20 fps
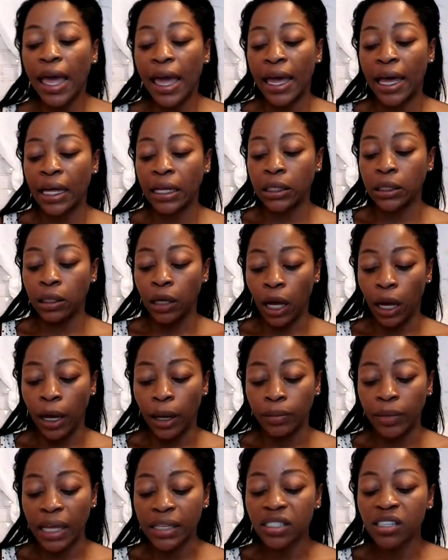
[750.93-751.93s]
and
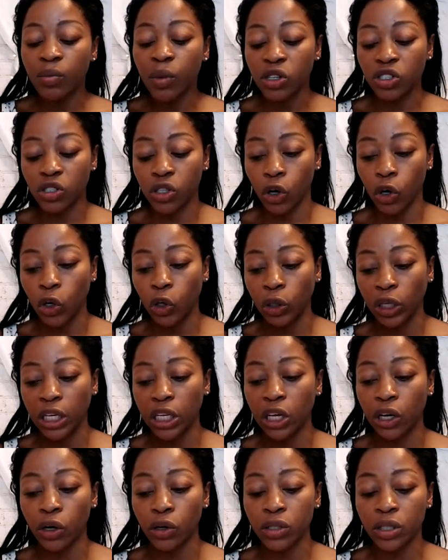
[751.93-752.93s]
um, not so much the
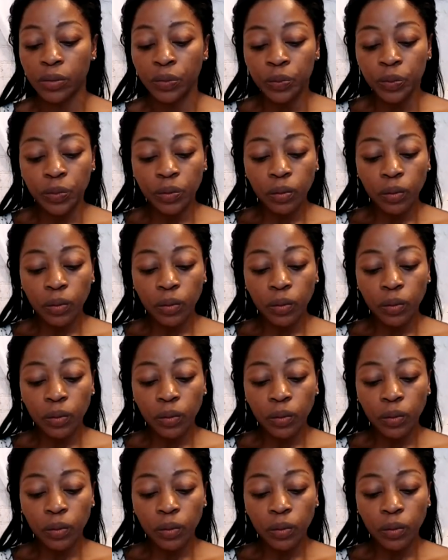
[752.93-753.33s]
early years.